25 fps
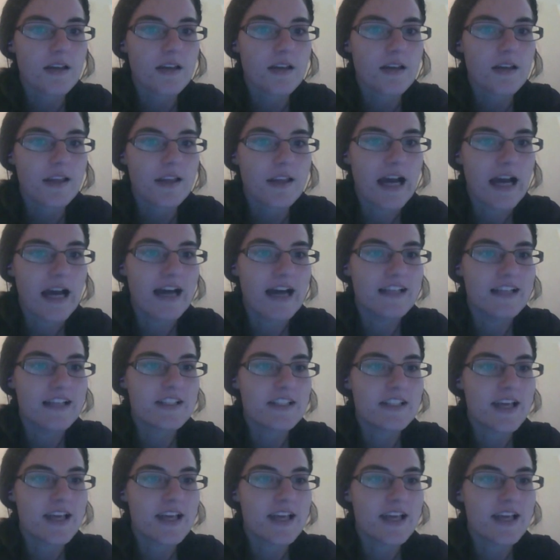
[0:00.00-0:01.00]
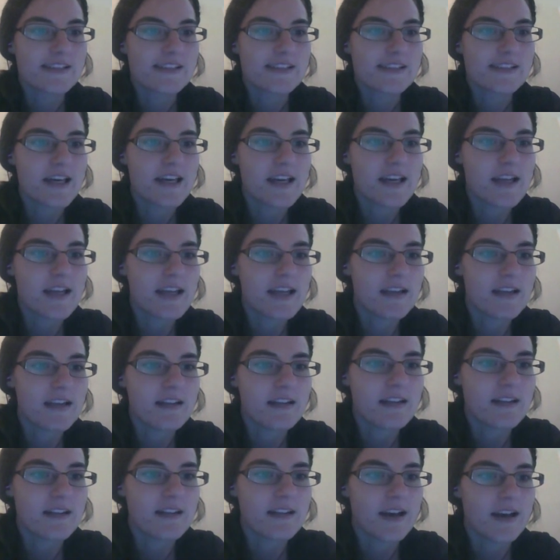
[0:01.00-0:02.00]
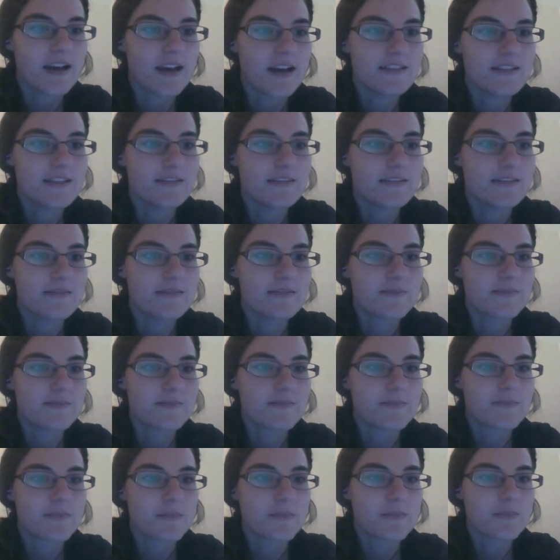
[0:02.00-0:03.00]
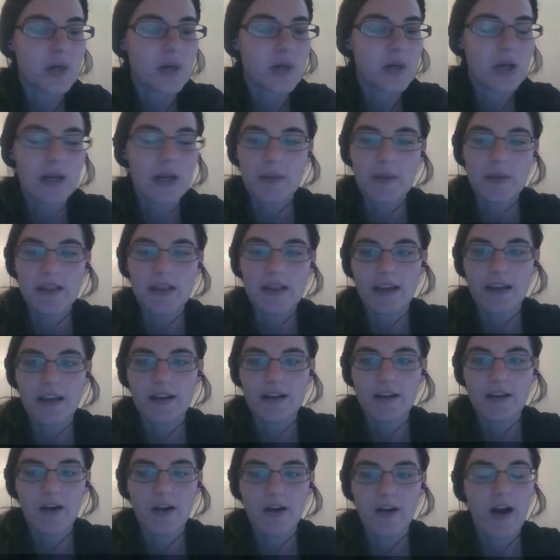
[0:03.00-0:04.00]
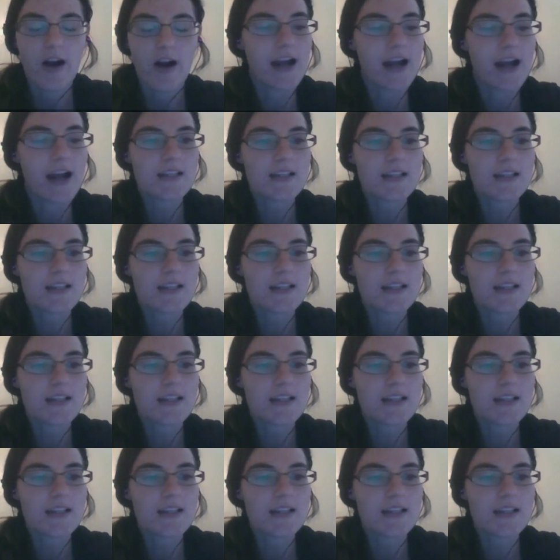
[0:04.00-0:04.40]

Yeah, I just did that because they had to put them in or I guess I